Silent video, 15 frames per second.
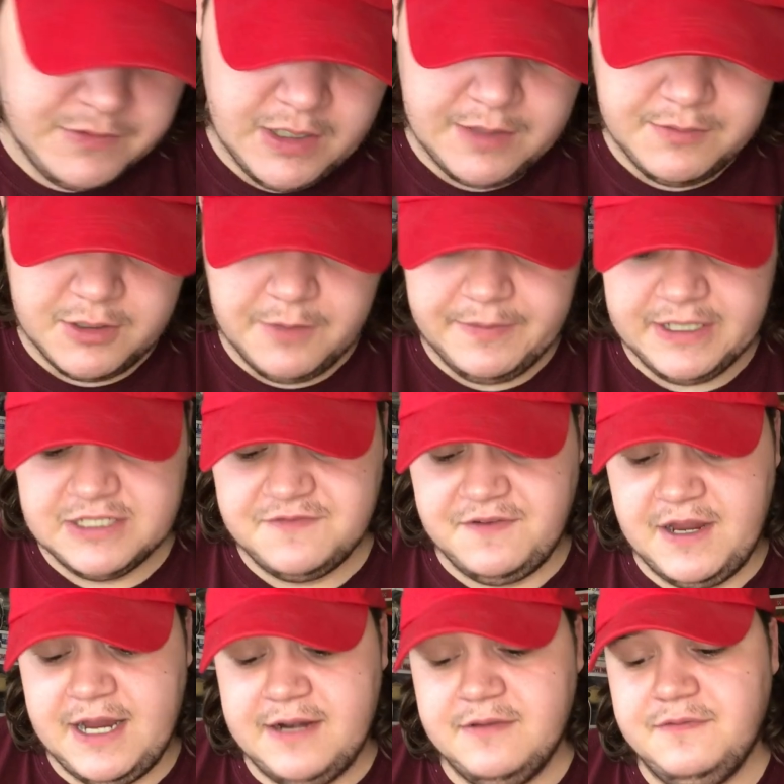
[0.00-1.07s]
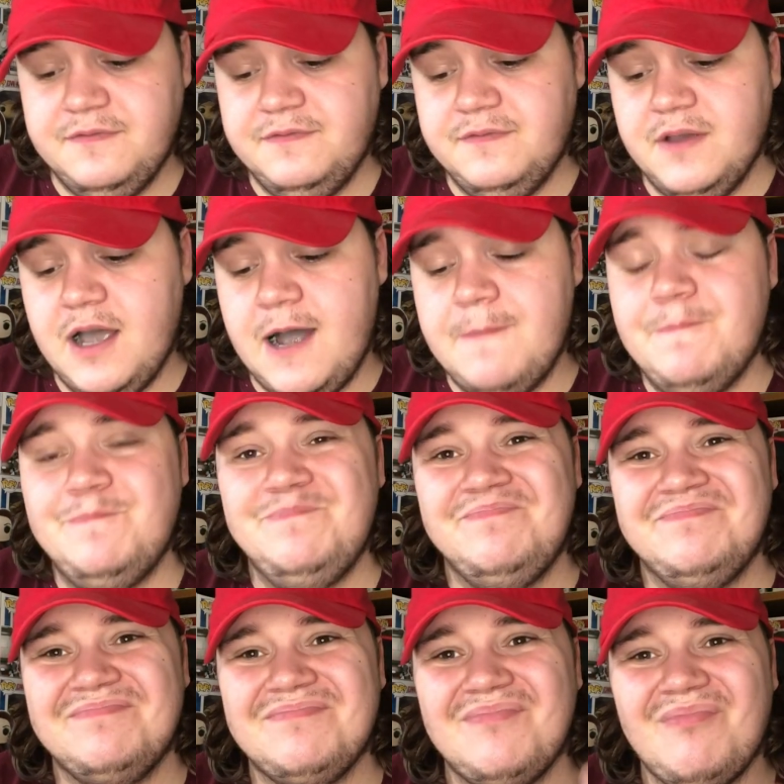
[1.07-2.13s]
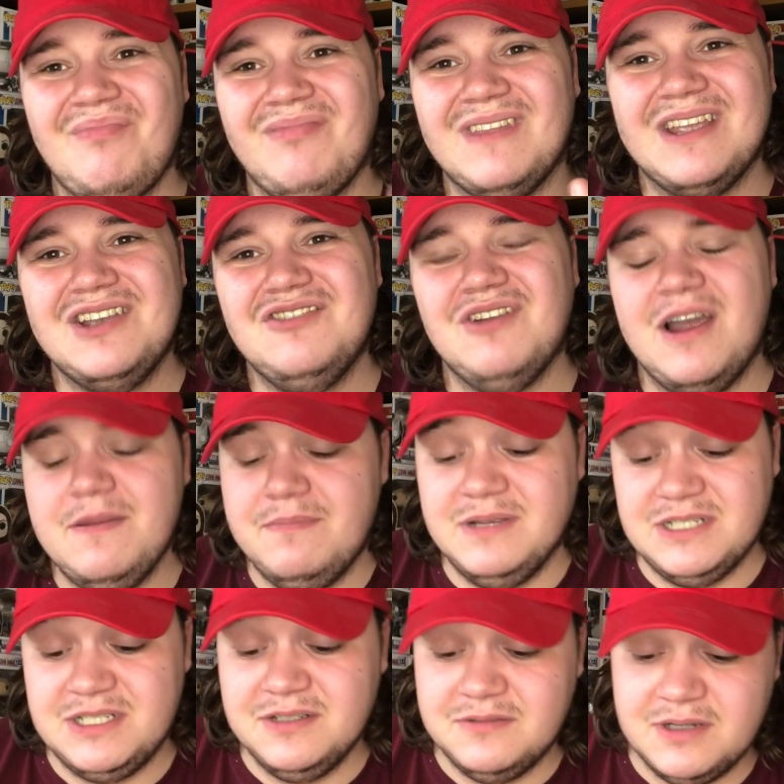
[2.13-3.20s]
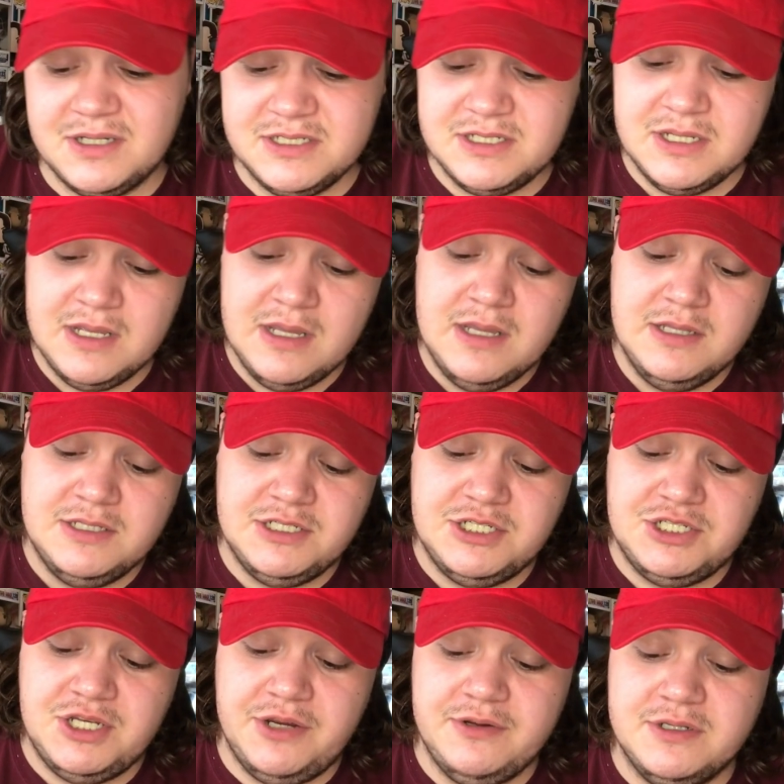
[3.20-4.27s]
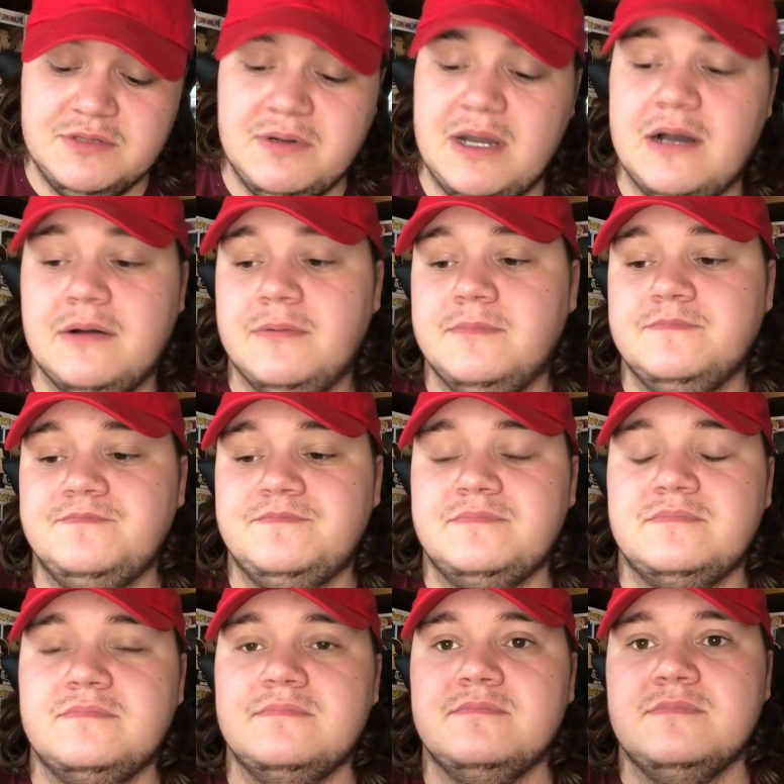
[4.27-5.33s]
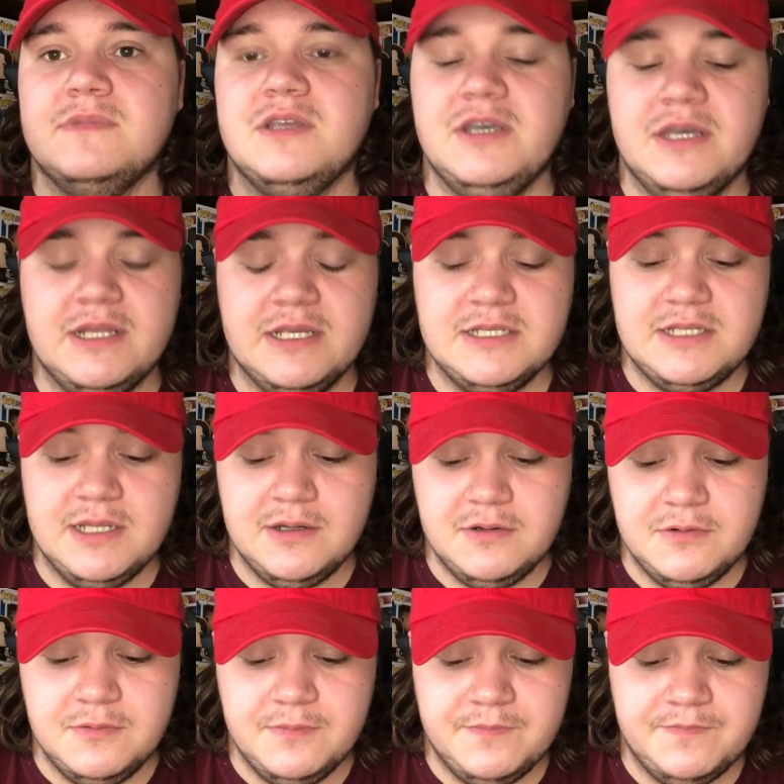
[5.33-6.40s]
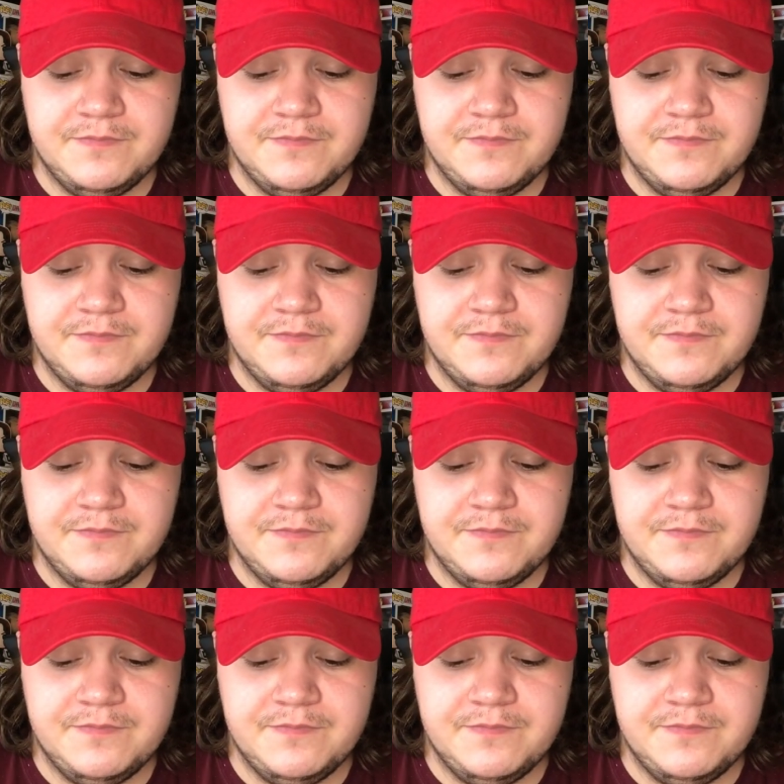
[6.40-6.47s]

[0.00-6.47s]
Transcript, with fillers: I'm not the biggest fan of grape, but still nice. Just show you as well, you get these little,